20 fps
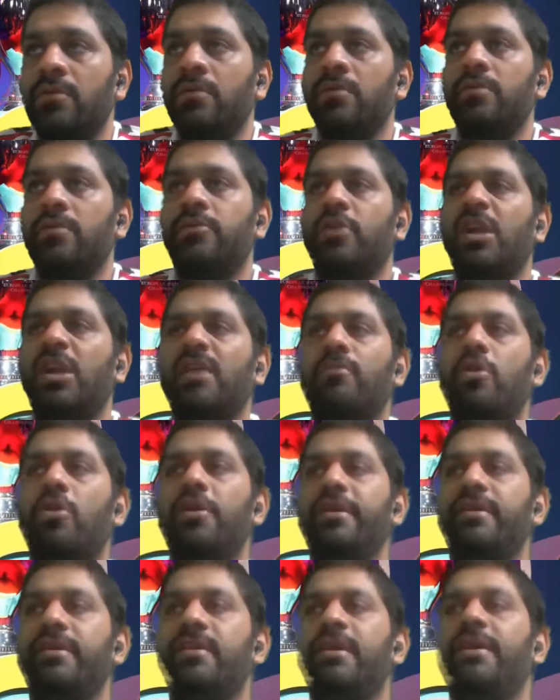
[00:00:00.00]
It's all
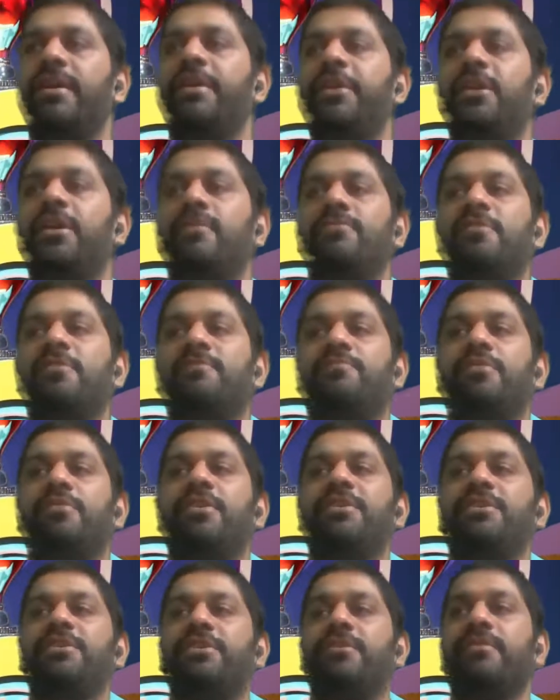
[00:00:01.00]
about England in terms of
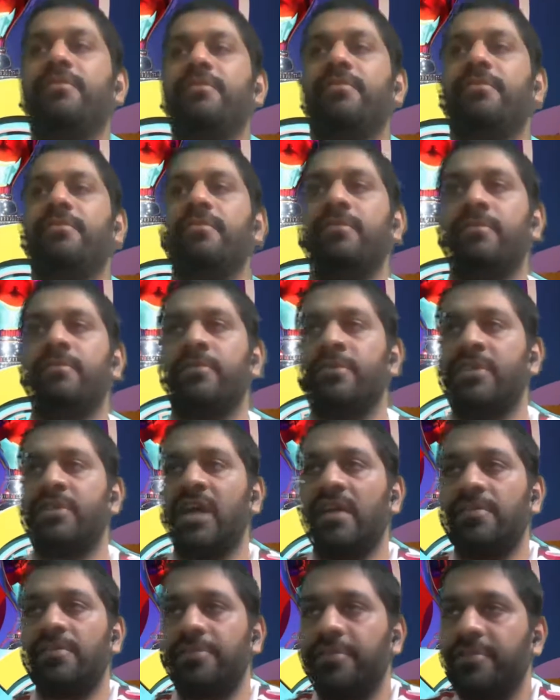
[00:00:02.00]
possession.
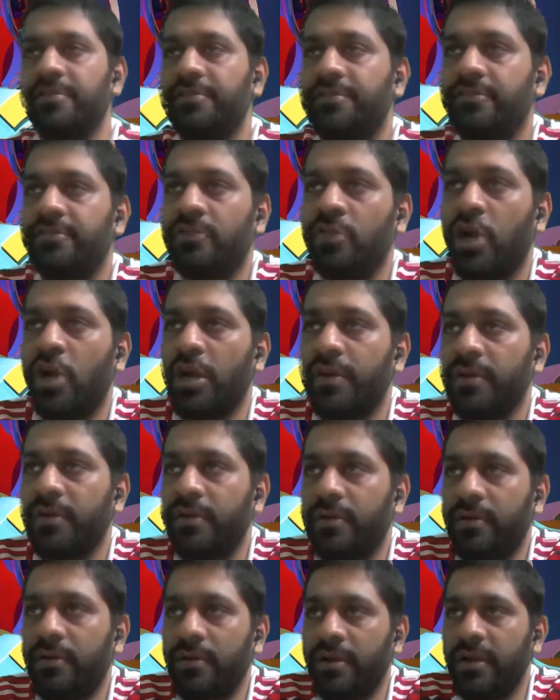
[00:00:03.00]
Chances not
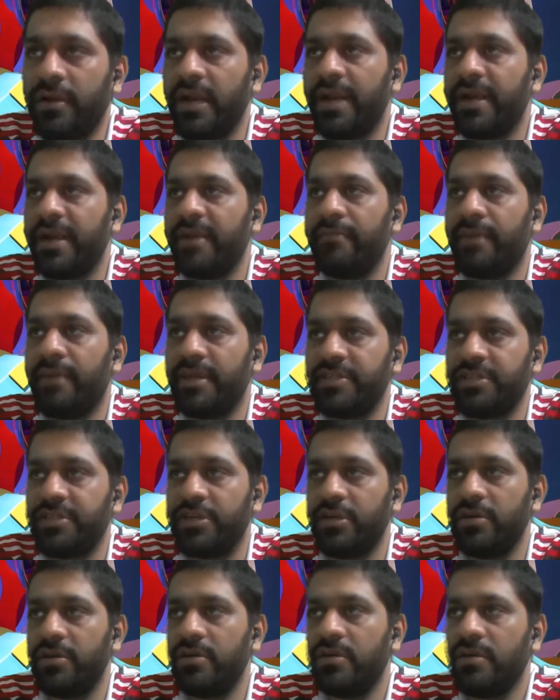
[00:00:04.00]
created much
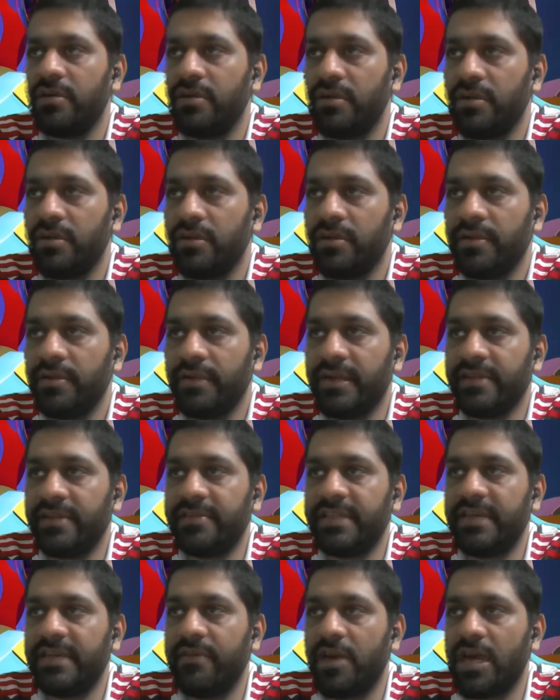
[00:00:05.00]
here. Yes,
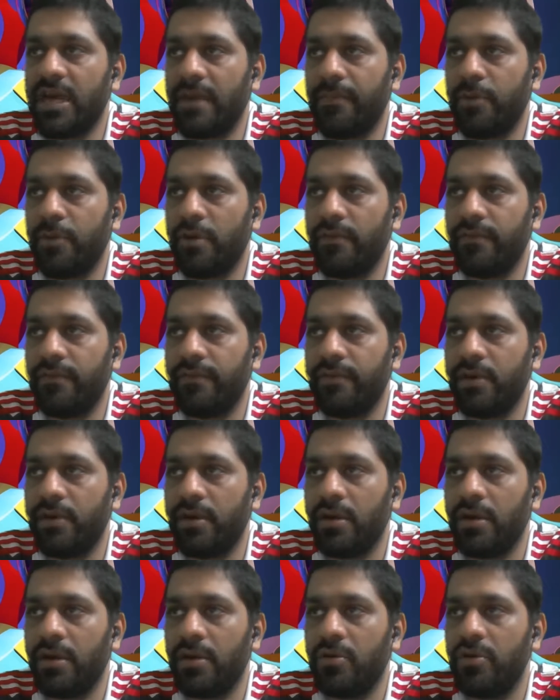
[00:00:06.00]
there were a couple
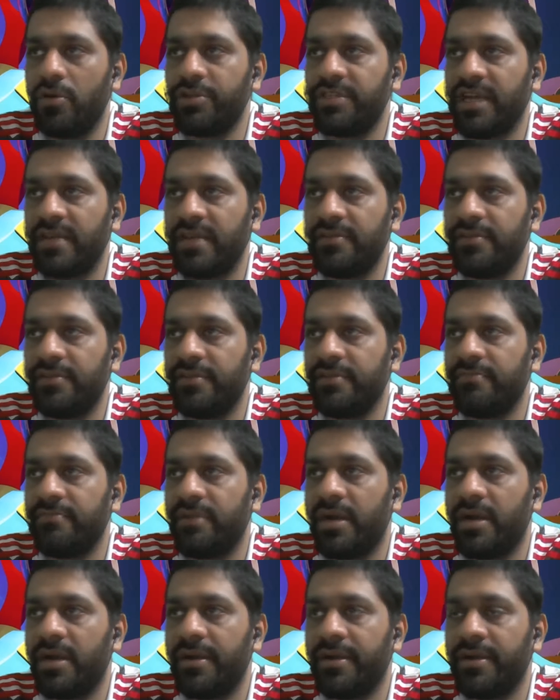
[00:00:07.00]
of good chances,
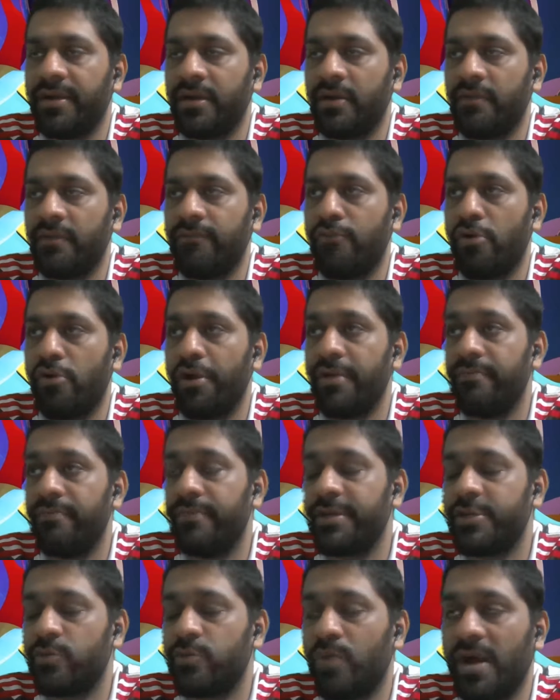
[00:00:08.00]
but Foden
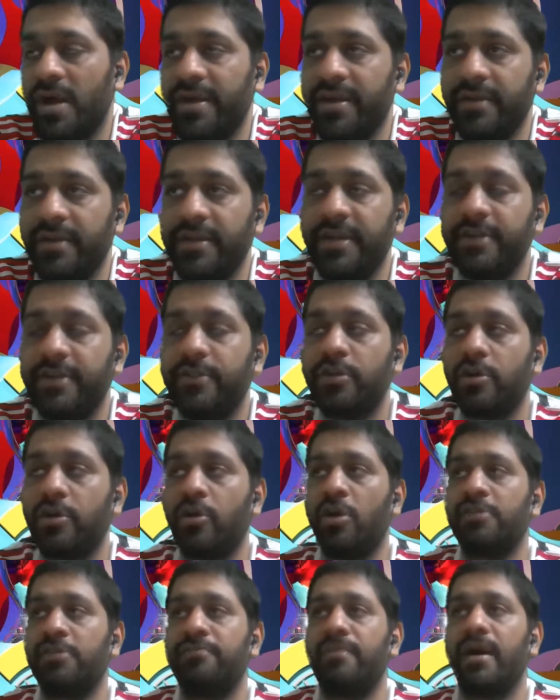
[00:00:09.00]
missed one and hit the
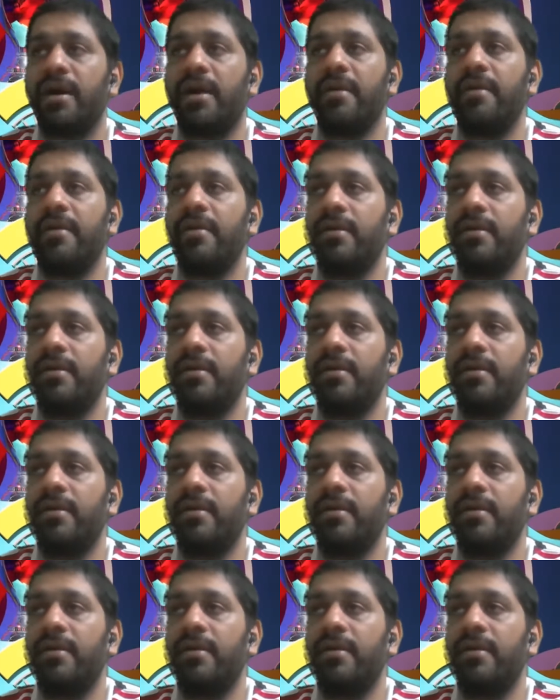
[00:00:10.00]
crossbar.